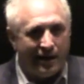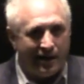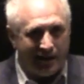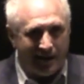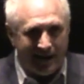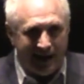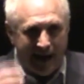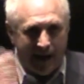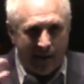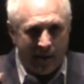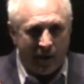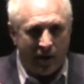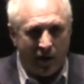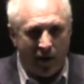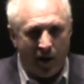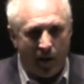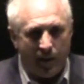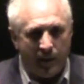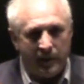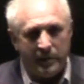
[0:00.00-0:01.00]
the name of the
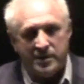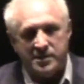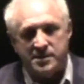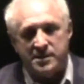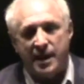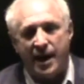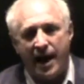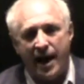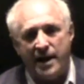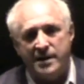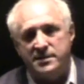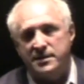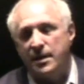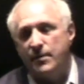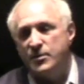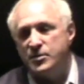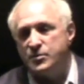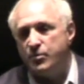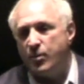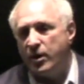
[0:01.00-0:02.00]
company, the size, how
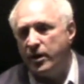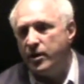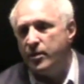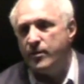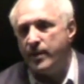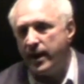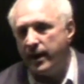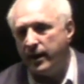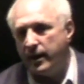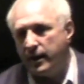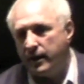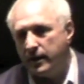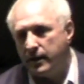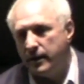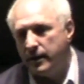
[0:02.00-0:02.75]
much money you're making.